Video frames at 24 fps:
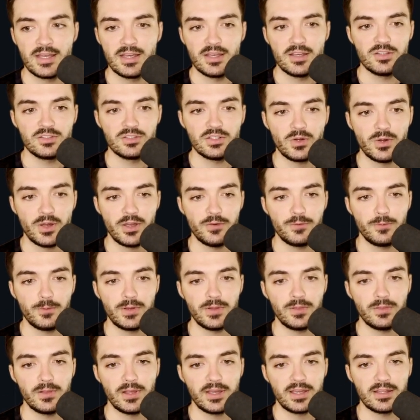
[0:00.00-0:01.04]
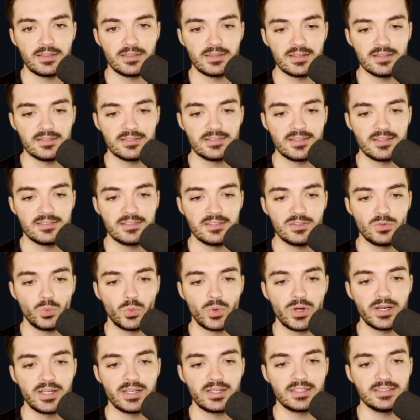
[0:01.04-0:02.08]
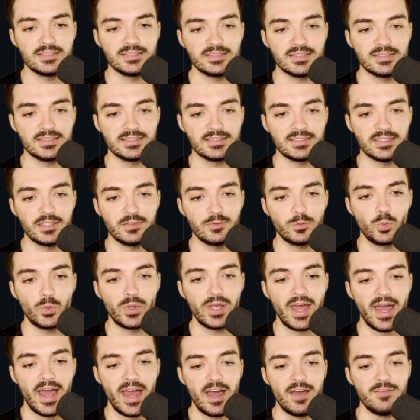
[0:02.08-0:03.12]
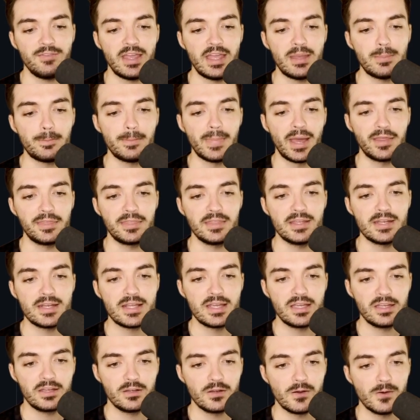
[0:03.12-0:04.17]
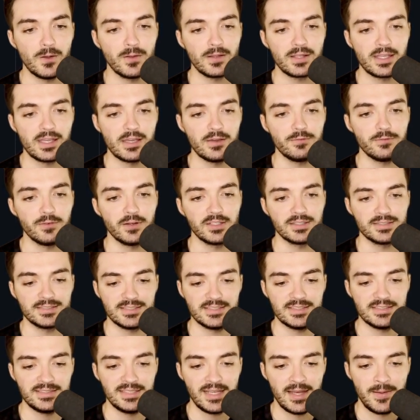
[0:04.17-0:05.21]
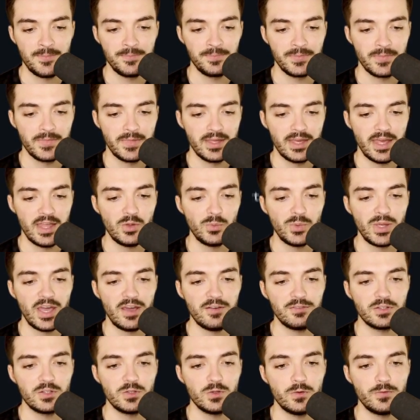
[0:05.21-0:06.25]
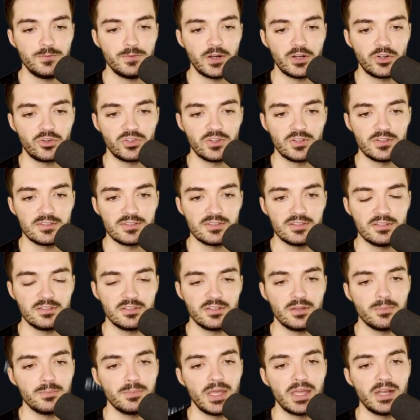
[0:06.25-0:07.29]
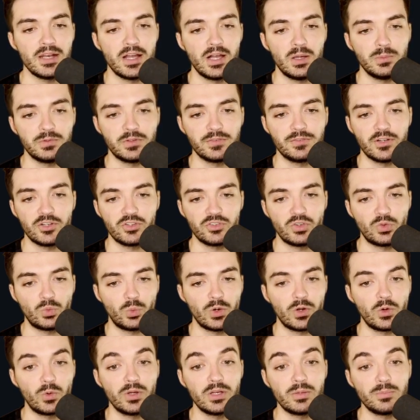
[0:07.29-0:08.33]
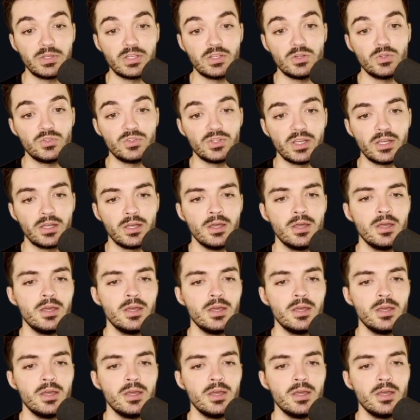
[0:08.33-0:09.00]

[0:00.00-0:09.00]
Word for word: So if we look at this, this is what it consists of. We have a method called getVertices, and then we have two functions. These are the main helper functions we're going to be using.